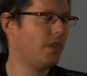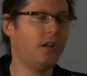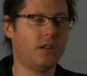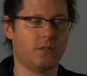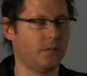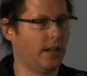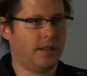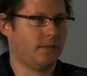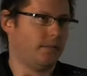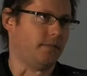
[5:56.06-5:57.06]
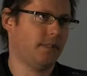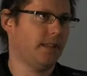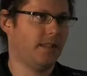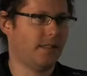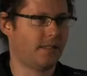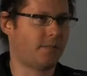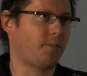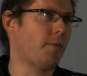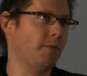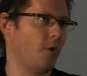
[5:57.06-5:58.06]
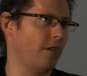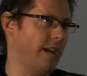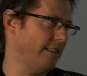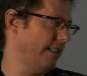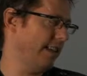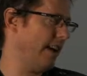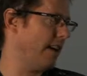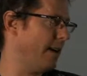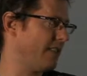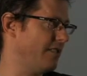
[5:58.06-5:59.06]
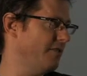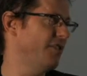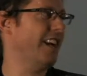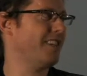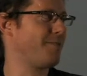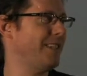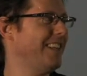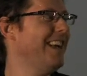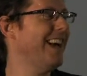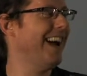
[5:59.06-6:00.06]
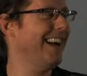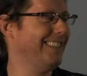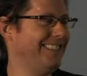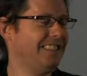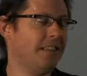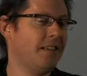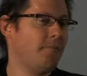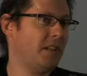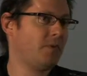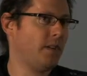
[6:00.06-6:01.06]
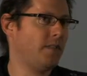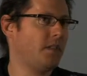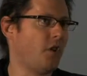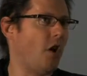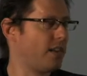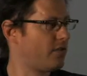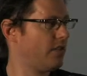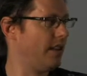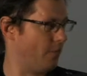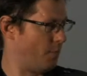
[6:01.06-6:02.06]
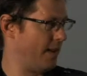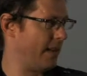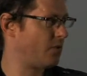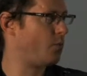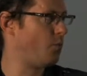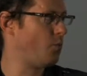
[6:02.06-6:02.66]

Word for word: about it. No, I don't. It's probably more likely they got arrested in Vegas, but uh, but it's one of those honestly because